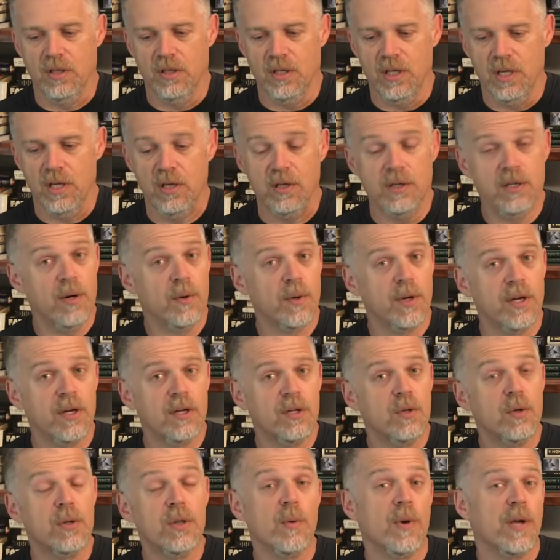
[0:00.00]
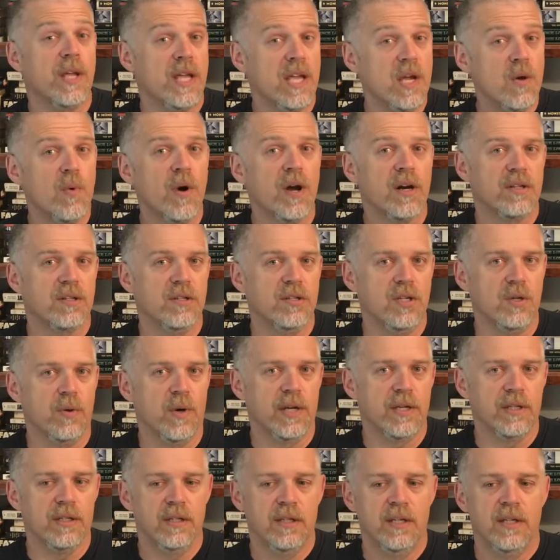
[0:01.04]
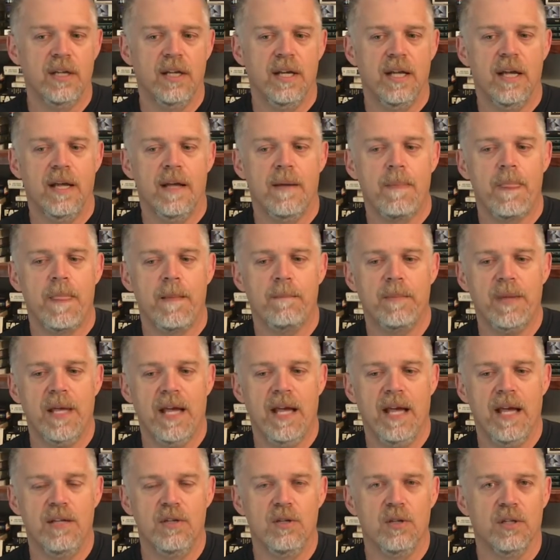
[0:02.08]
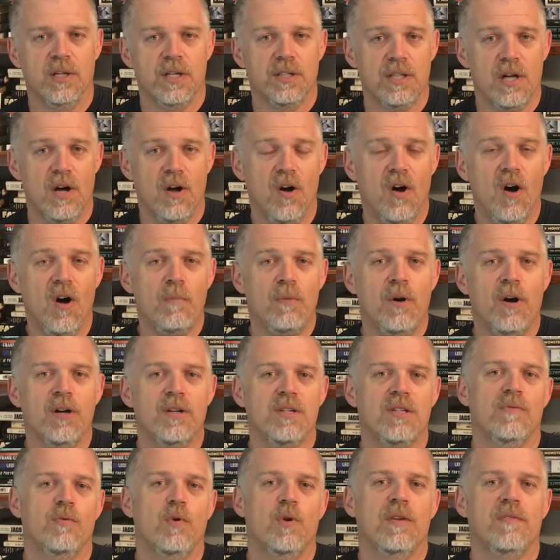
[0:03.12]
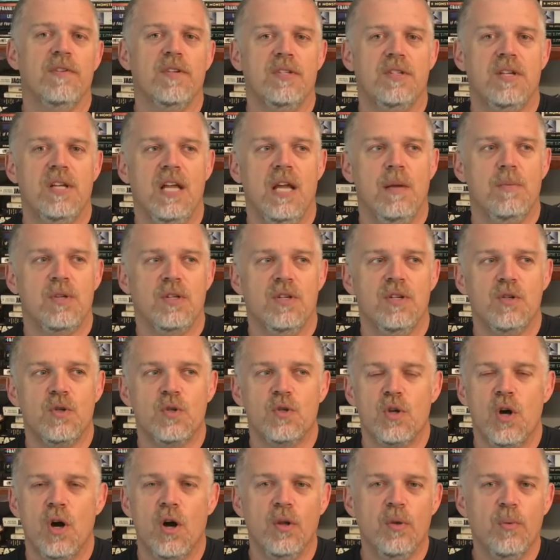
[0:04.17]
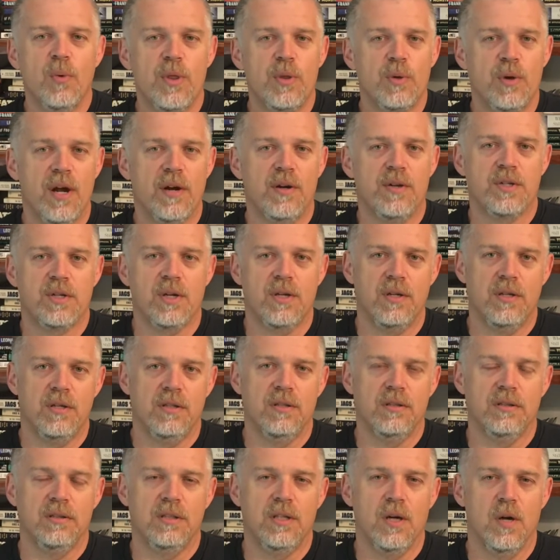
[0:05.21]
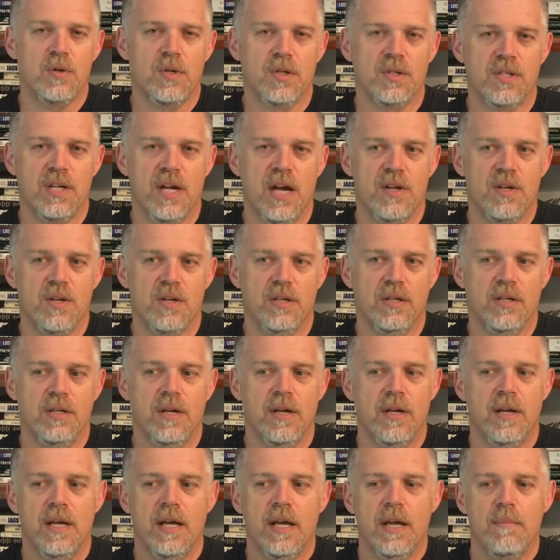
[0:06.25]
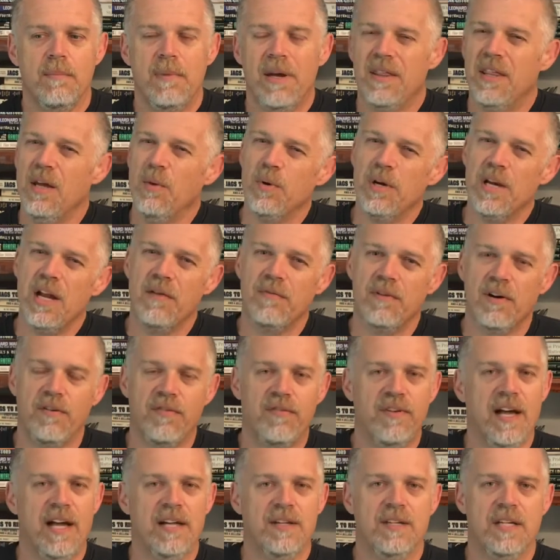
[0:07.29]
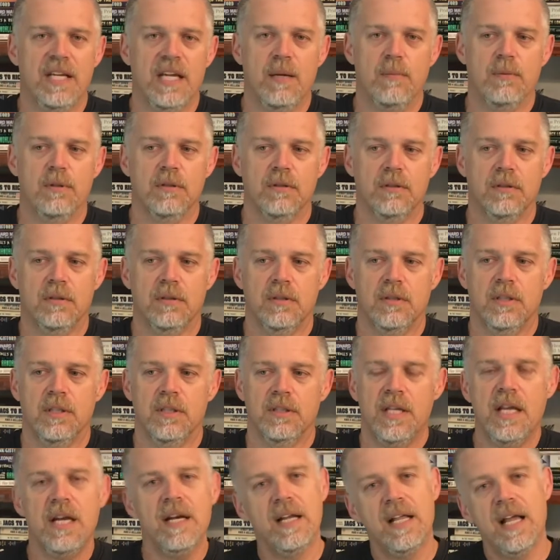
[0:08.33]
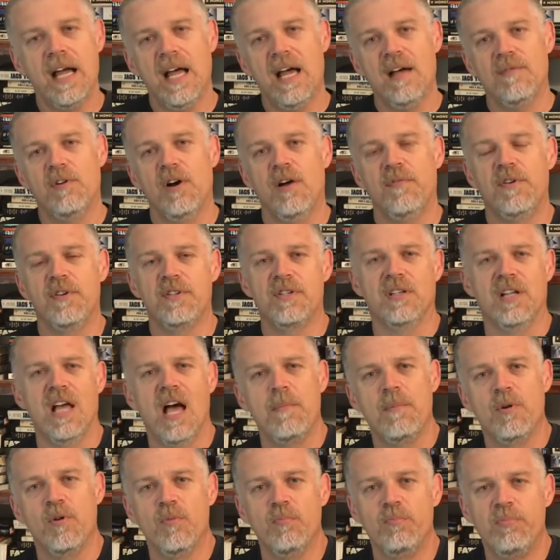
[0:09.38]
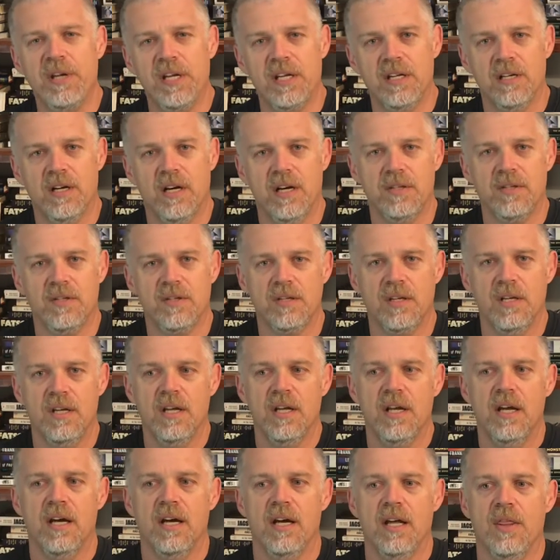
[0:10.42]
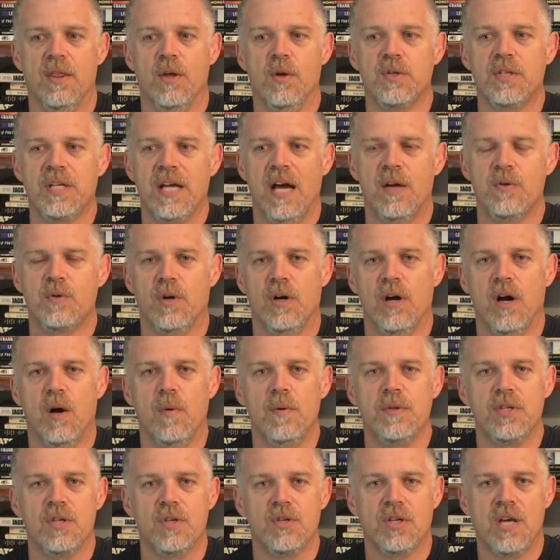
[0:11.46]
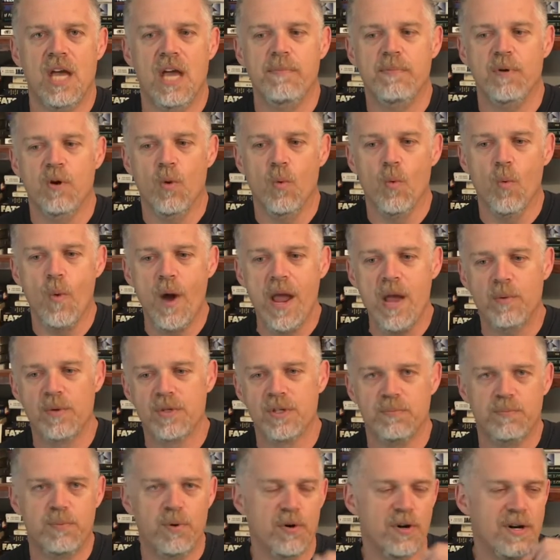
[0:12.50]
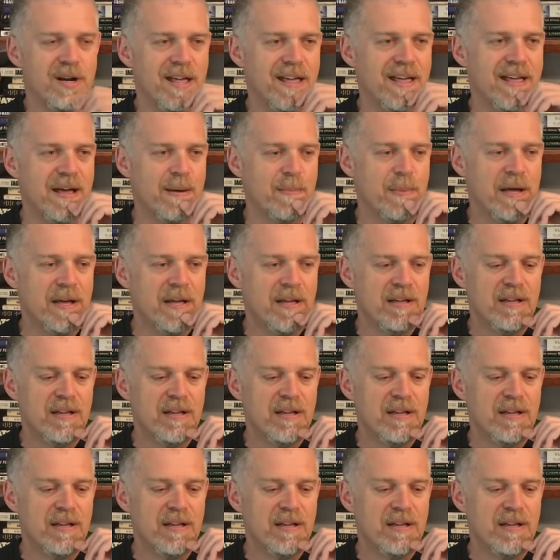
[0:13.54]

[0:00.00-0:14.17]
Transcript: he, they were going to do it the way he wanted to do it. And you look at the hallmarks of one of his teams, and this was all the way throughout his coaching tenure, and they were never a fat team. They didn't have offensive linemen with big guts. Those guys were always in shape. Weight was important to him.